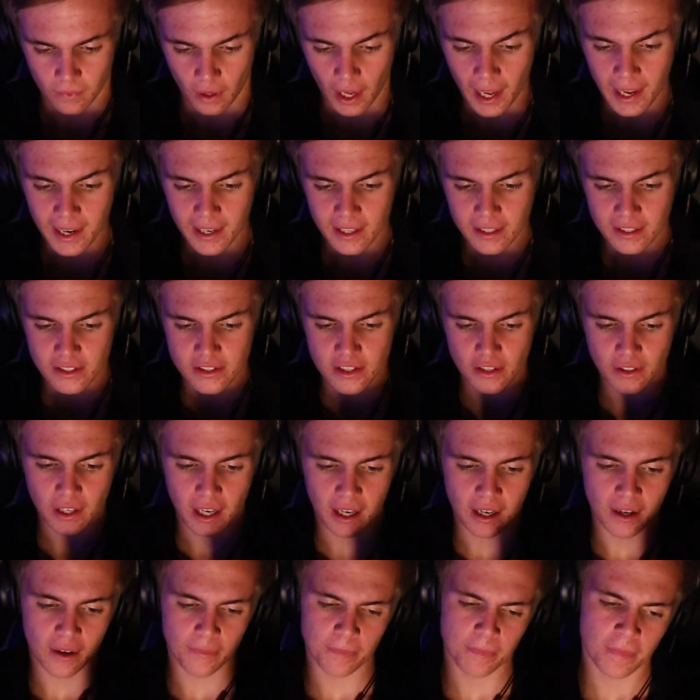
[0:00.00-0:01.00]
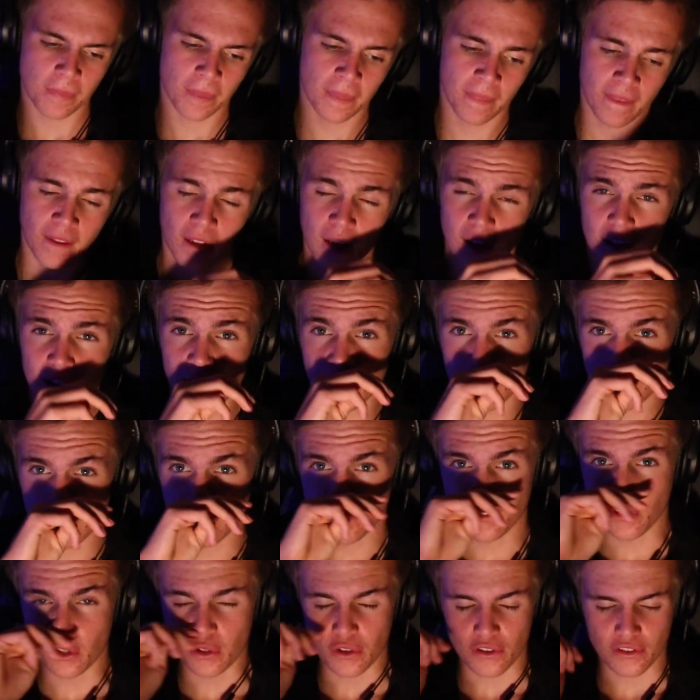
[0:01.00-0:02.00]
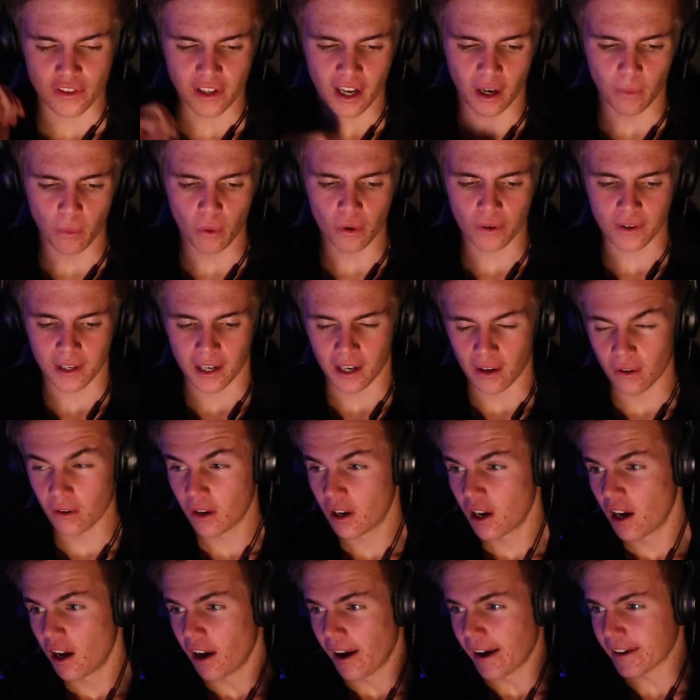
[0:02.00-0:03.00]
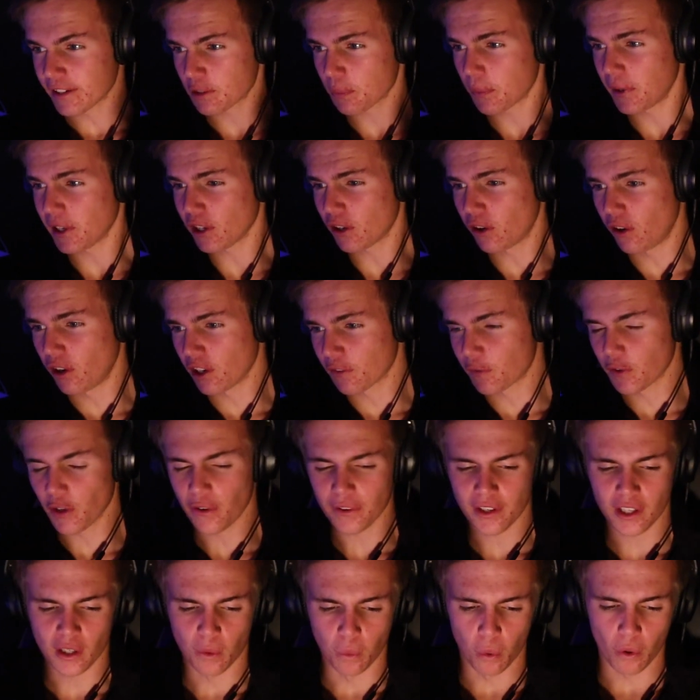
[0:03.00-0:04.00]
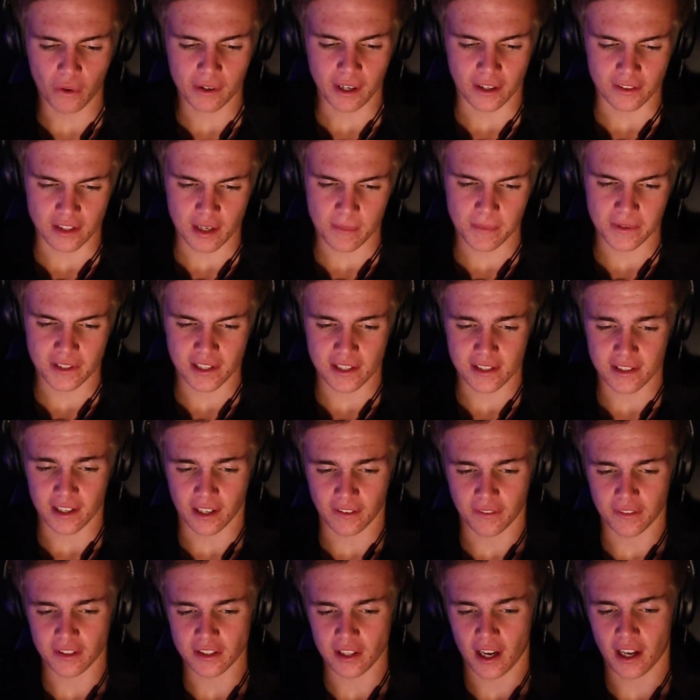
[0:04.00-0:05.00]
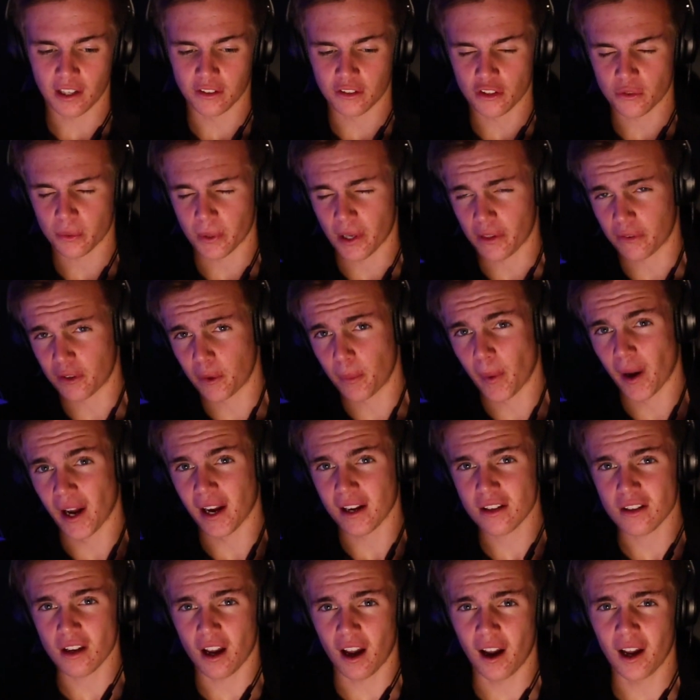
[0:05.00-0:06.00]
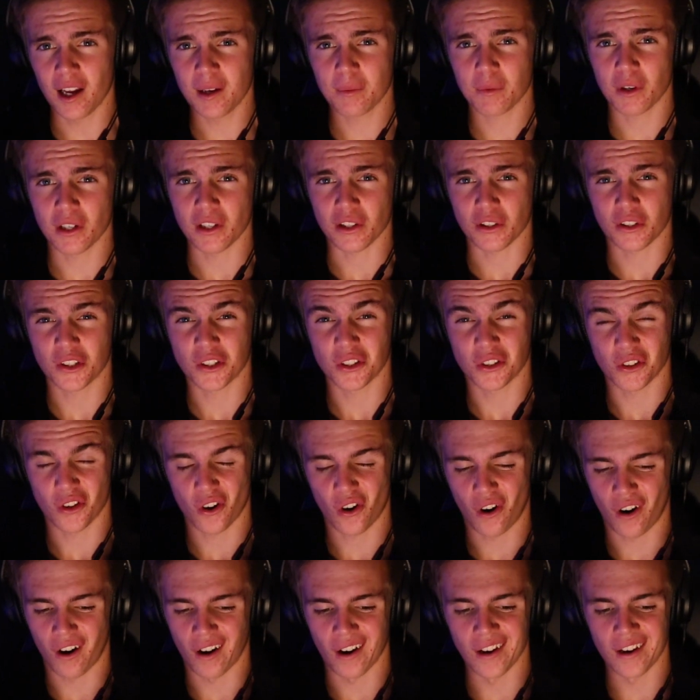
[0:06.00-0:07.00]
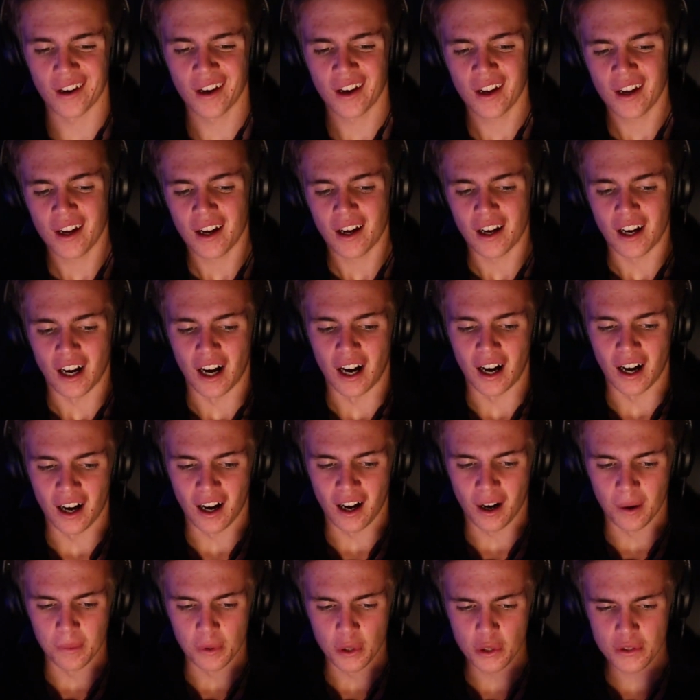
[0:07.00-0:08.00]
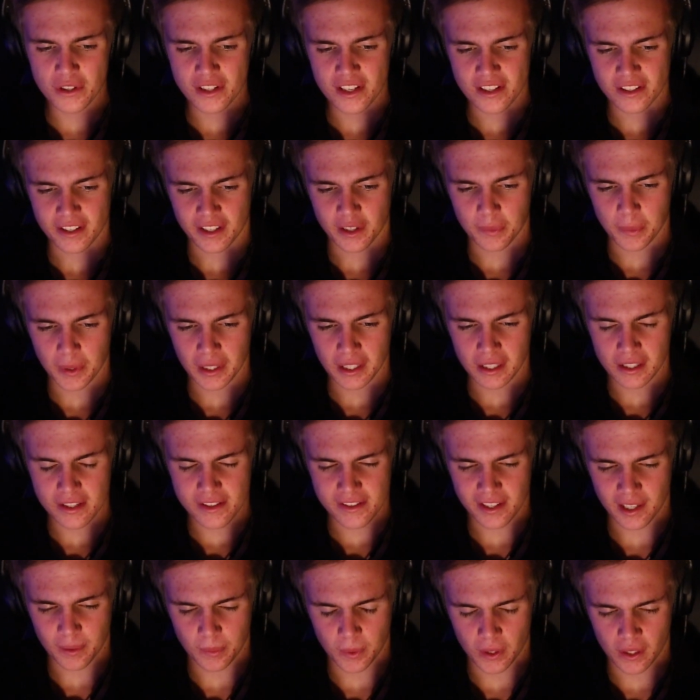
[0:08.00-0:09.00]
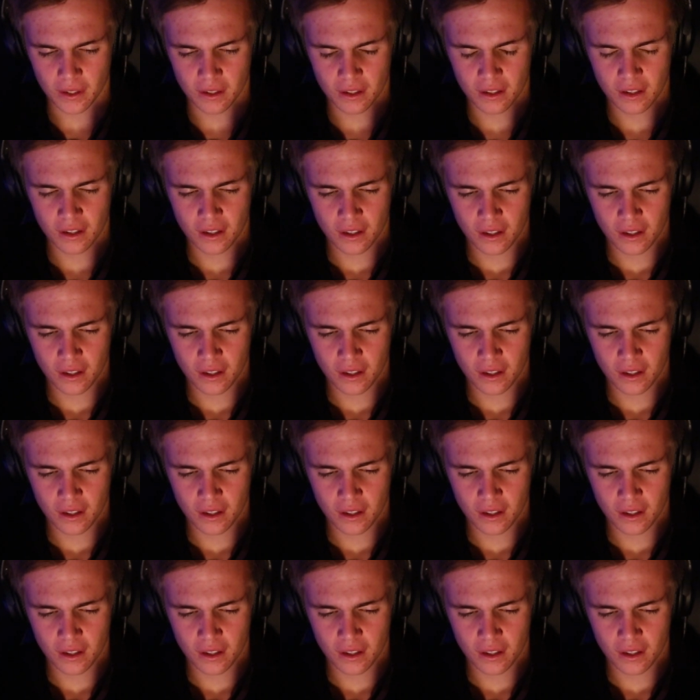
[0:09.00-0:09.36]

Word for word: Hey, it's a, um, it's a future star walkout. I swear to God, if we don't get a walkout team of the season out of these one hundred twenty-three packs, I'm going to cry. Um, who's this going to be? Centre mid.